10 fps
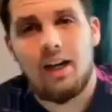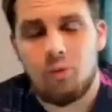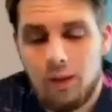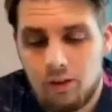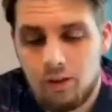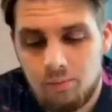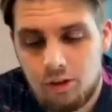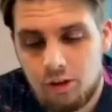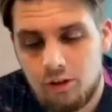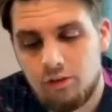welcome
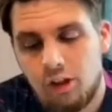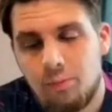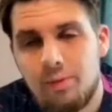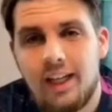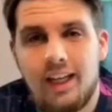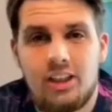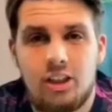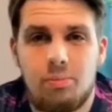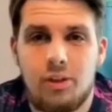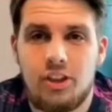to Rugby
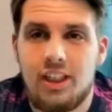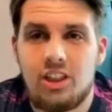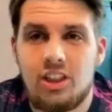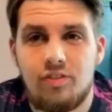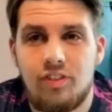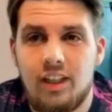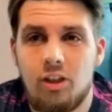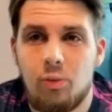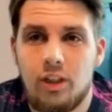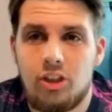Connection presents the
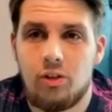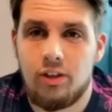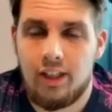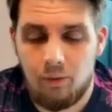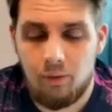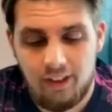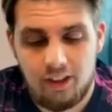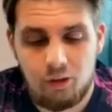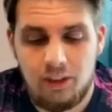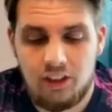final whistle. Now,
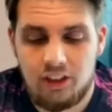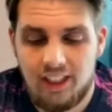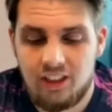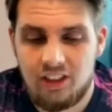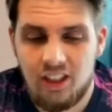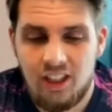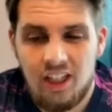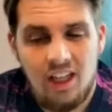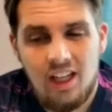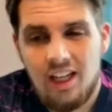this week's guest,
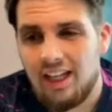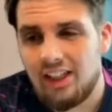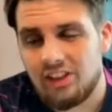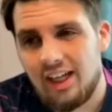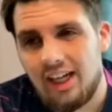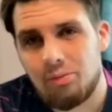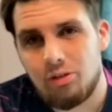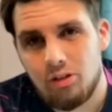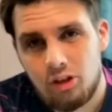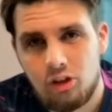he's an
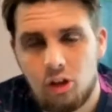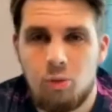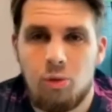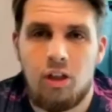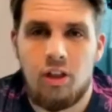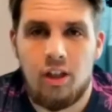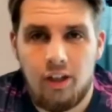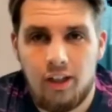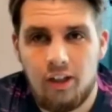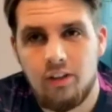absolute stalwart
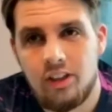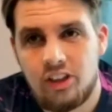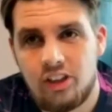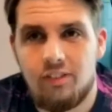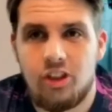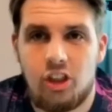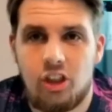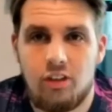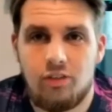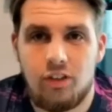on the Seventh
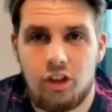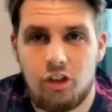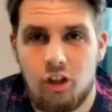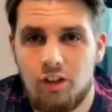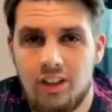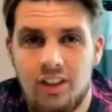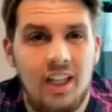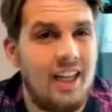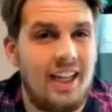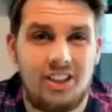Circuit for Scotland.
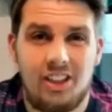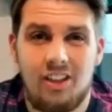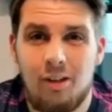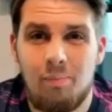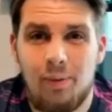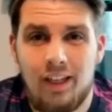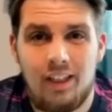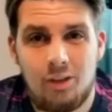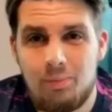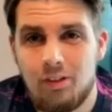He's an Olympian.
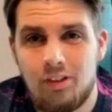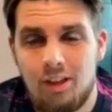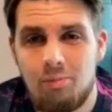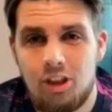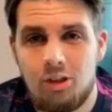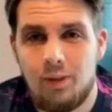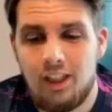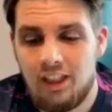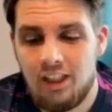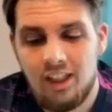He's been on Team
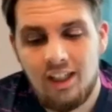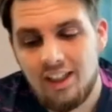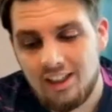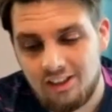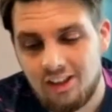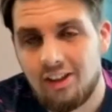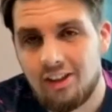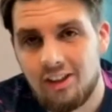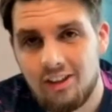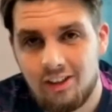GB. It's none
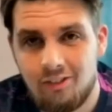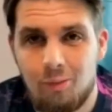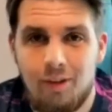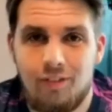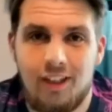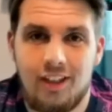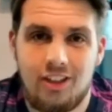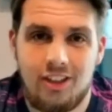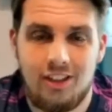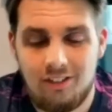other than Robbie
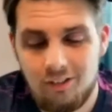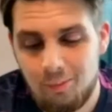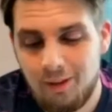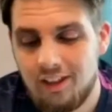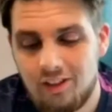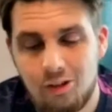Fergusson. Robbie,